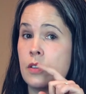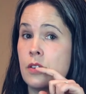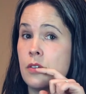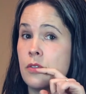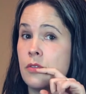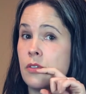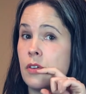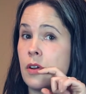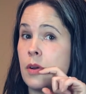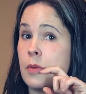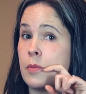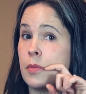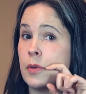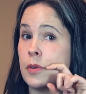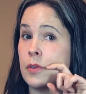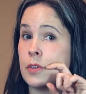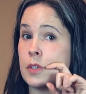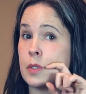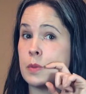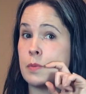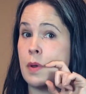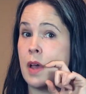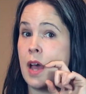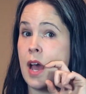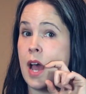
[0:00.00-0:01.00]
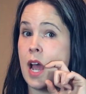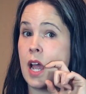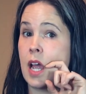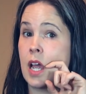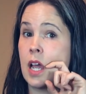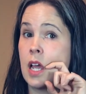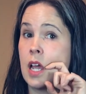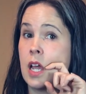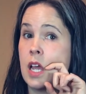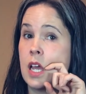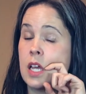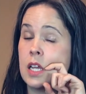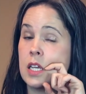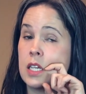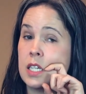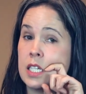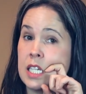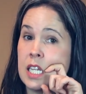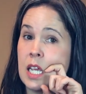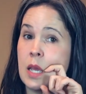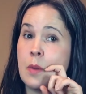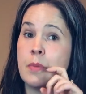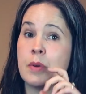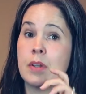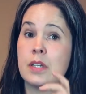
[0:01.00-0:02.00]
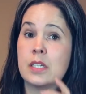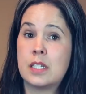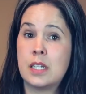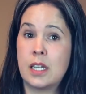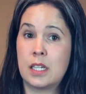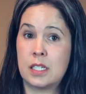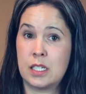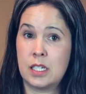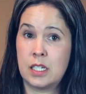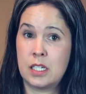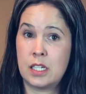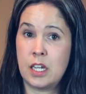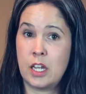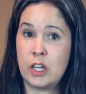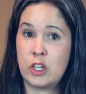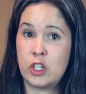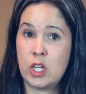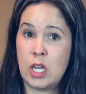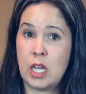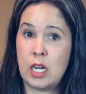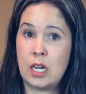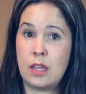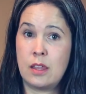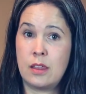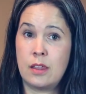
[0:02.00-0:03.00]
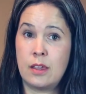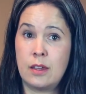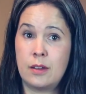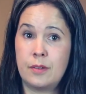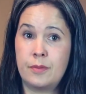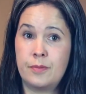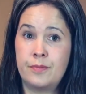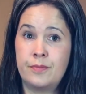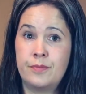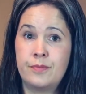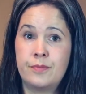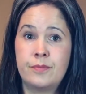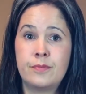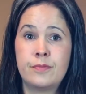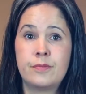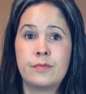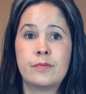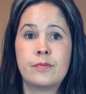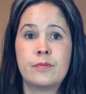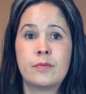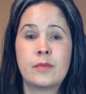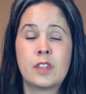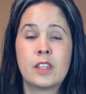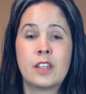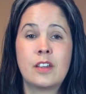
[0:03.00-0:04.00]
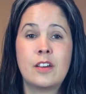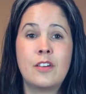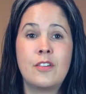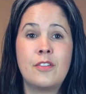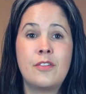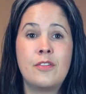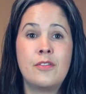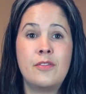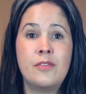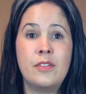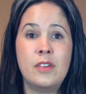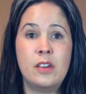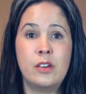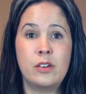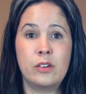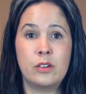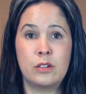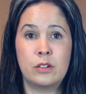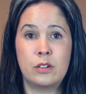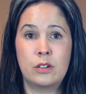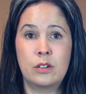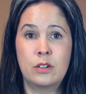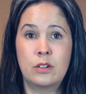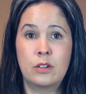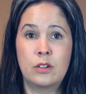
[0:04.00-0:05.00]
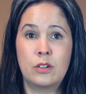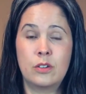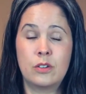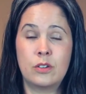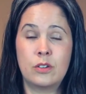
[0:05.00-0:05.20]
the front pulls back, tip doesn't touch anything. Fear,